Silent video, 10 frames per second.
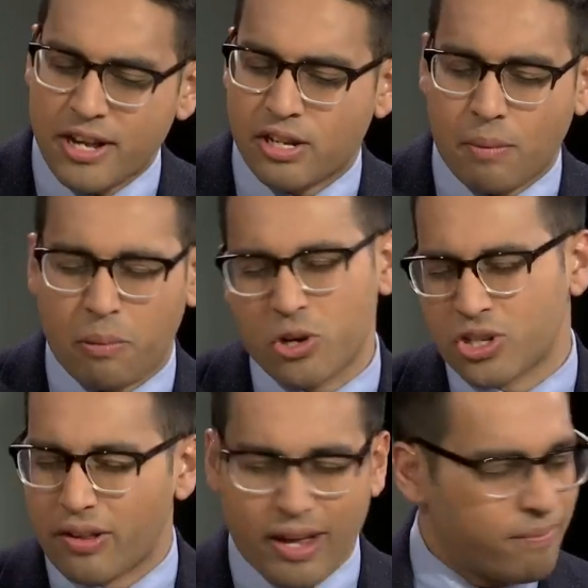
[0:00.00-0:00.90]
President
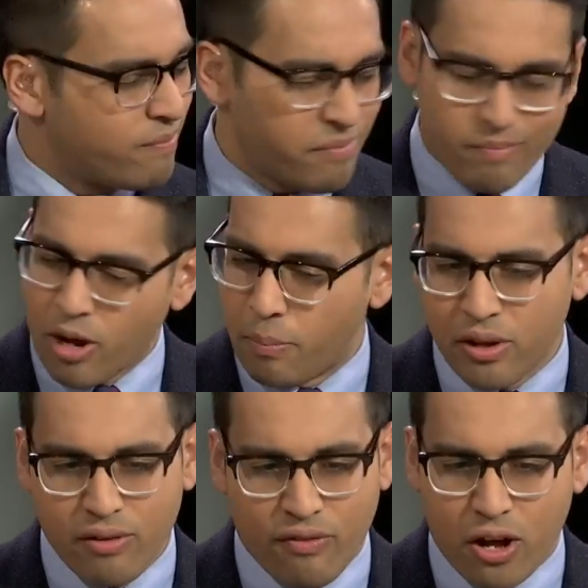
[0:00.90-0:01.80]
Bush, all that
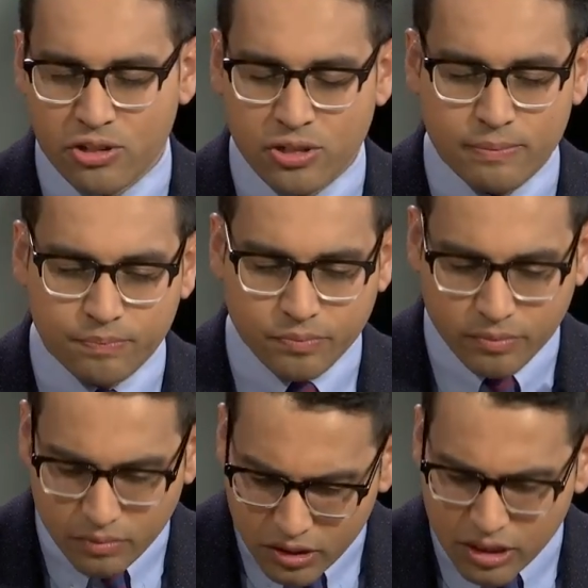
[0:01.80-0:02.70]
completely false.
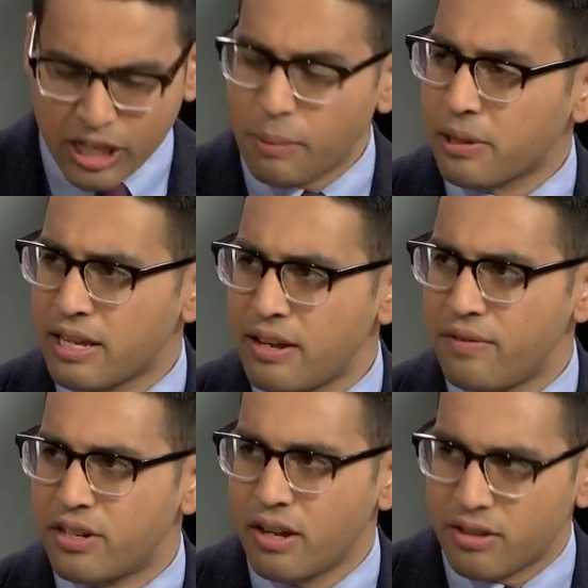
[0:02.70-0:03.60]
He
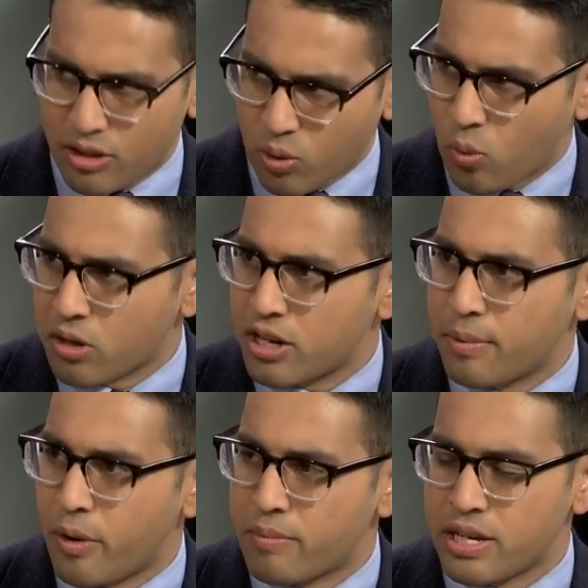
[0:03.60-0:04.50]
believed that there were
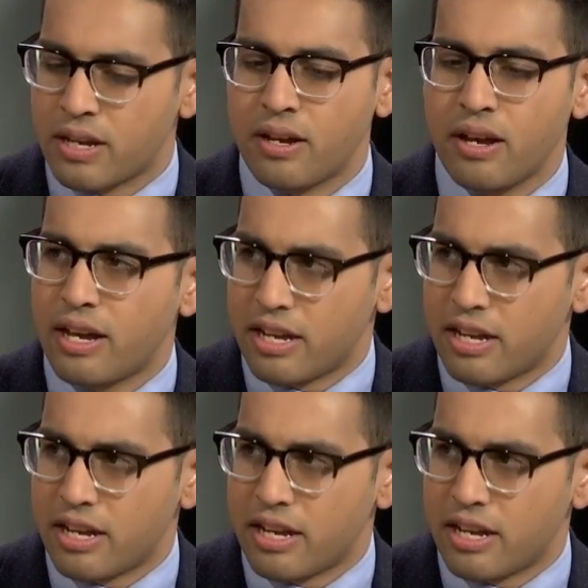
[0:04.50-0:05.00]
WMD.